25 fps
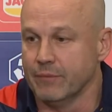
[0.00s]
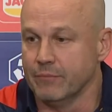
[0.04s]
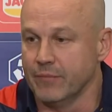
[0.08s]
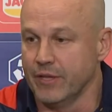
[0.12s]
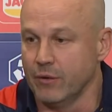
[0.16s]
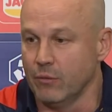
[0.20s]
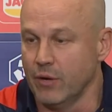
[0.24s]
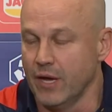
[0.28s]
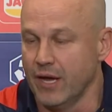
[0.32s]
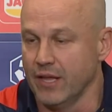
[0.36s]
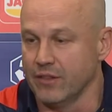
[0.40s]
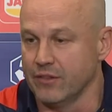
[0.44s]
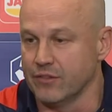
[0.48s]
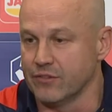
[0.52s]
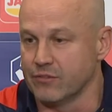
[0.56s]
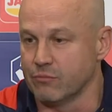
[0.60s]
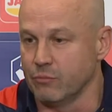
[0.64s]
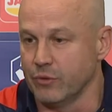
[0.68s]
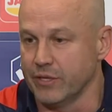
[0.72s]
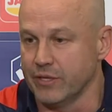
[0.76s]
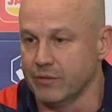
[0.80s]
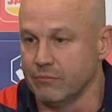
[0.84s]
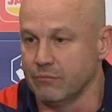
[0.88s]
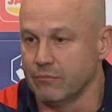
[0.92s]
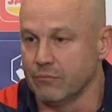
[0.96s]
There were others
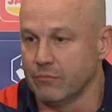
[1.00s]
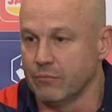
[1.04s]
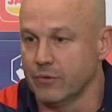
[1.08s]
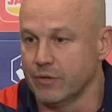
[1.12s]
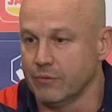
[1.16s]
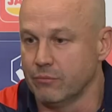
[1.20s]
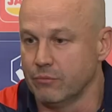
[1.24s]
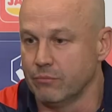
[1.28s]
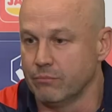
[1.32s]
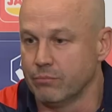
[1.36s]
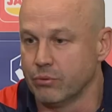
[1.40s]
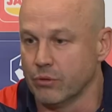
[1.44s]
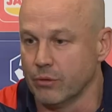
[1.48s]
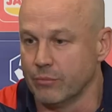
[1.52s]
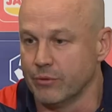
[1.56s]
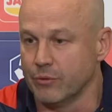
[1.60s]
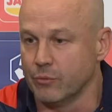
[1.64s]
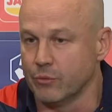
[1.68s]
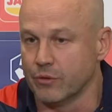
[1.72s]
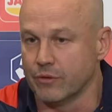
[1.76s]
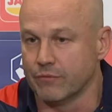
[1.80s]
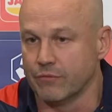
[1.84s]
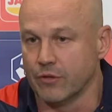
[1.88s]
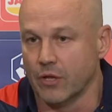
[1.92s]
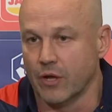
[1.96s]
we probably
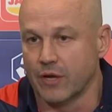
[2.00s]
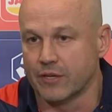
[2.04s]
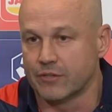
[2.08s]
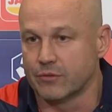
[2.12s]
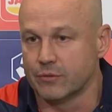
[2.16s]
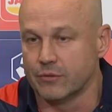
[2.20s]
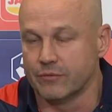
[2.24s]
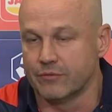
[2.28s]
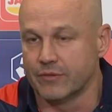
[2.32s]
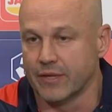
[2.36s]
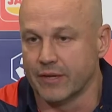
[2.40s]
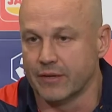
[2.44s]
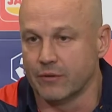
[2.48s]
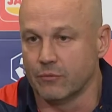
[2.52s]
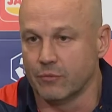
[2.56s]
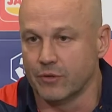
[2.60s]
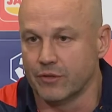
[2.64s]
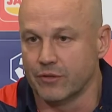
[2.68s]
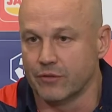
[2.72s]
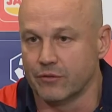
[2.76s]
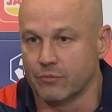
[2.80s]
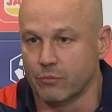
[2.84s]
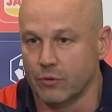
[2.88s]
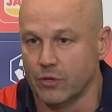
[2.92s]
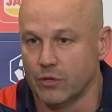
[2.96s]
would have liked to have done it
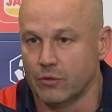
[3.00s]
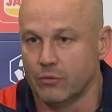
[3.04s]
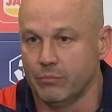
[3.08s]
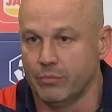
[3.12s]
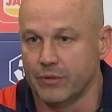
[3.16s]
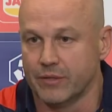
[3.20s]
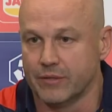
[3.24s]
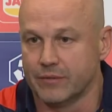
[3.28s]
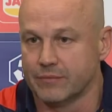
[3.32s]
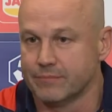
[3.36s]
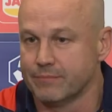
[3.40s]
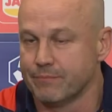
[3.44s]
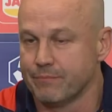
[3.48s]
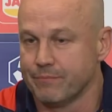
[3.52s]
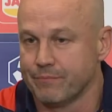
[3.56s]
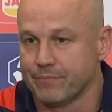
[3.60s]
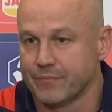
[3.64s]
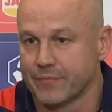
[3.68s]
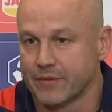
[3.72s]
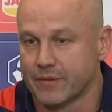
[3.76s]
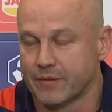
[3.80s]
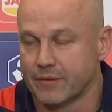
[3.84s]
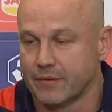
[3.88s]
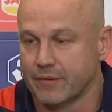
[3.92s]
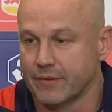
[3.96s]
with as well, but
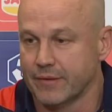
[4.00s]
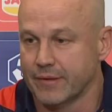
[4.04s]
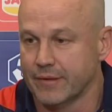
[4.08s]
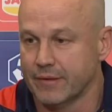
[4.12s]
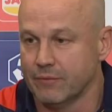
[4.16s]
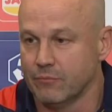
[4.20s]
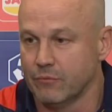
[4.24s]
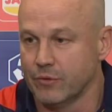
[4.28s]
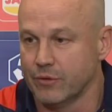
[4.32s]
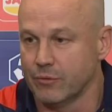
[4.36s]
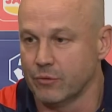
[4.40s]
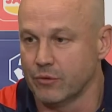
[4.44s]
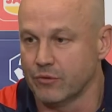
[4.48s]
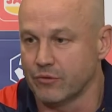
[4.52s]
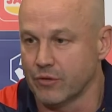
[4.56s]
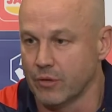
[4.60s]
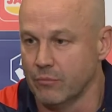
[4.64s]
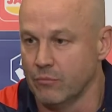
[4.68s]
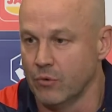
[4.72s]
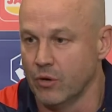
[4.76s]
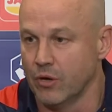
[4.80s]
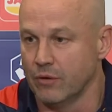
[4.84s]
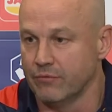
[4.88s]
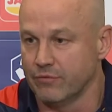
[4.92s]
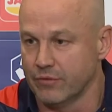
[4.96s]
we were also
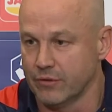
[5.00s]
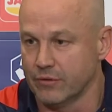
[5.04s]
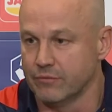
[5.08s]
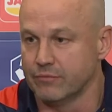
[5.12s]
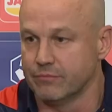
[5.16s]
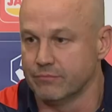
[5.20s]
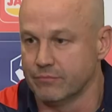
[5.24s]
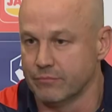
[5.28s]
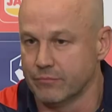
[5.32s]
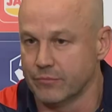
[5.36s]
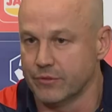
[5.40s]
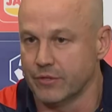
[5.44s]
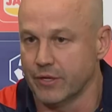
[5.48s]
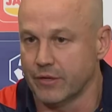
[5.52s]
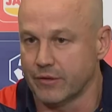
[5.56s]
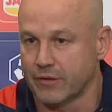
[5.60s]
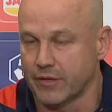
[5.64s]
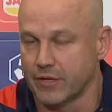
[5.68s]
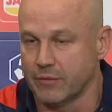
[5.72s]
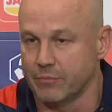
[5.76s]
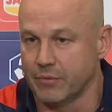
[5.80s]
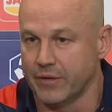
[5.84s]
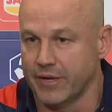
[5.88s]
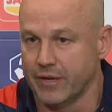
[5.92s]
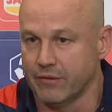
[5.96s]
mindful of, you know,
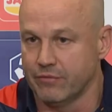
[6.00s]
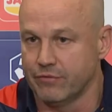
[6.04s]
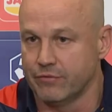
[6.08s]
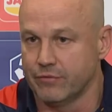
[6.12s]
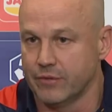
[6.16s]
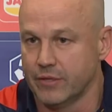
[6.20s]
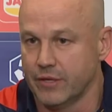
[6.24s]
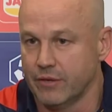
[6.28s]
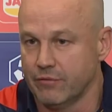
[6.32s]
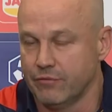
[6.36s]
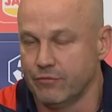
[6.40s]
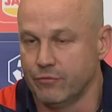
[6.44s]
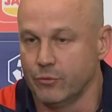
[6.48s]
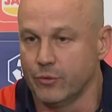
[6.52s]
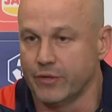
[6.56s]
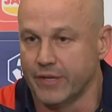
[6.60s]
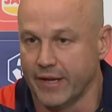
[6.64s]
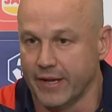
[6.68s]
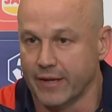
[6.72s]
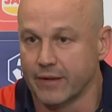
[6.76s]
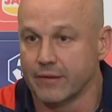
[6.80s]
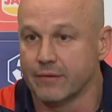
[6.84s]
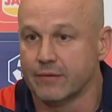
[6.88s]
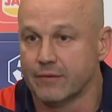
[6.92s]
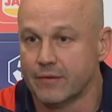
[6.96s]
keeping our foot
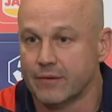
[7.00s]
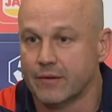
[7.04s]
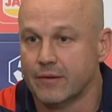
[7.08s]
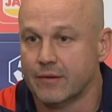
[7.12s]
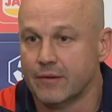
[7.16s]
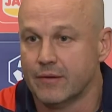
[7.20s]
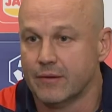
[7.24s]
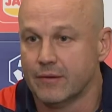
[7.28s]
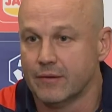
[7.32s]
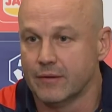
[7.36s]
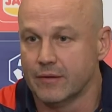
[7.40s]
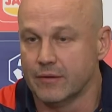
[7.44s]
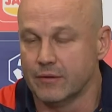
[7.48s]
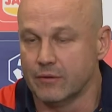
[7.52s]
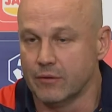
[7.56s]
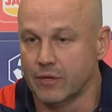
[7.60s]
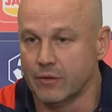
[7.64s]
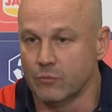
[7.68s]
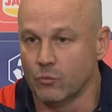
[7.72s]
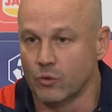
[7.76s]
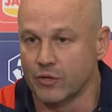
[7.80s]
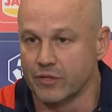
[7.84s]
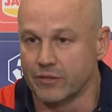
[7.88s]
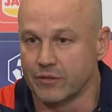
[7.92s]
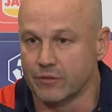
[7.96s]
down
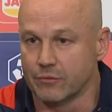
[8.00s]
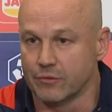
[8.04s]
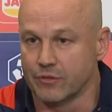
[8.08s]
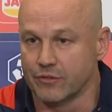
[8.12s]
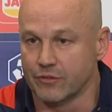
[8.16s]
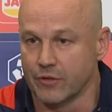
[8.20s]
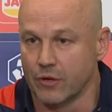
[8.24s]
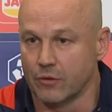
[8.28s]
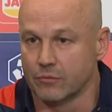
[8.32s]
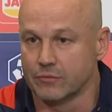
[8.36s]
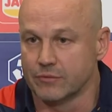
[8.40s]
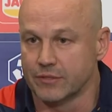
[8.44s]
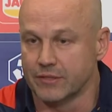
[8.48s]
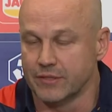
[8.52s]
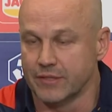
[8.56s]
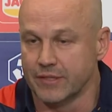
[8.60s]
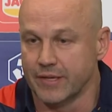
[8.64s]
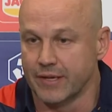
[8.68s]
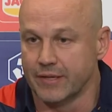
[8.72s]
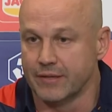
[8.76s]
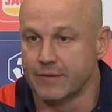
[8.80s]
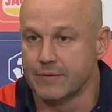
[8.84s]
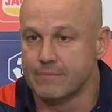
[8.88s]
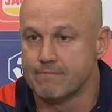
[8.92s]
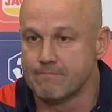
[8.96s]
and wanting the result in
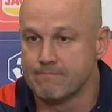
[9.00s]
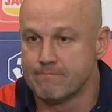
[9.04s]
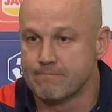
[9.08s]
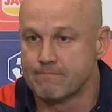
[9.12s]
the end.